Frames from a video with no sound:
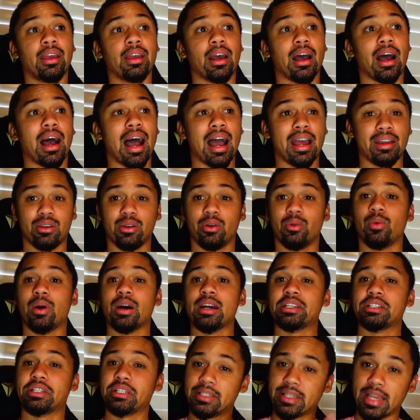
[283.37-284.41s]
I know why
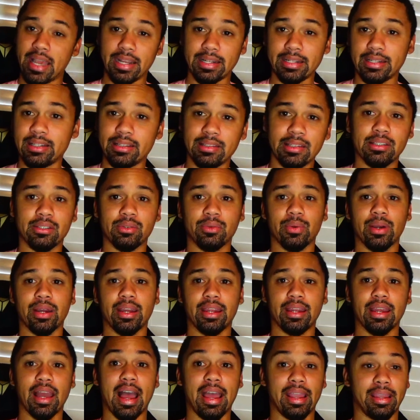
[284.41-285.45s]
she's acting this way.
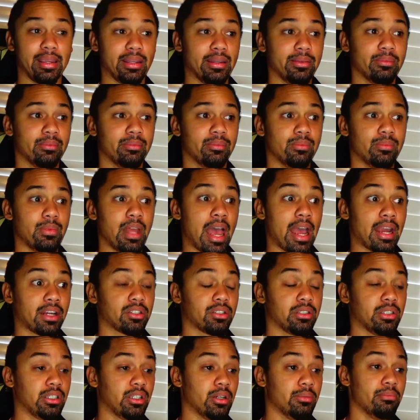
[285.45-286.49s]
I can
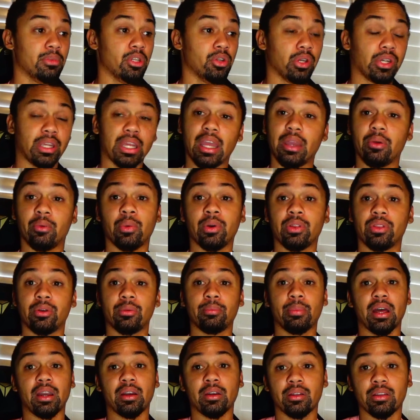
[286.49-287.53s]
actually communicate with her
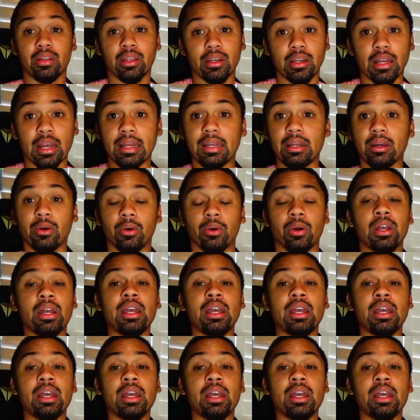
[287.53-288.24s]
better than I know.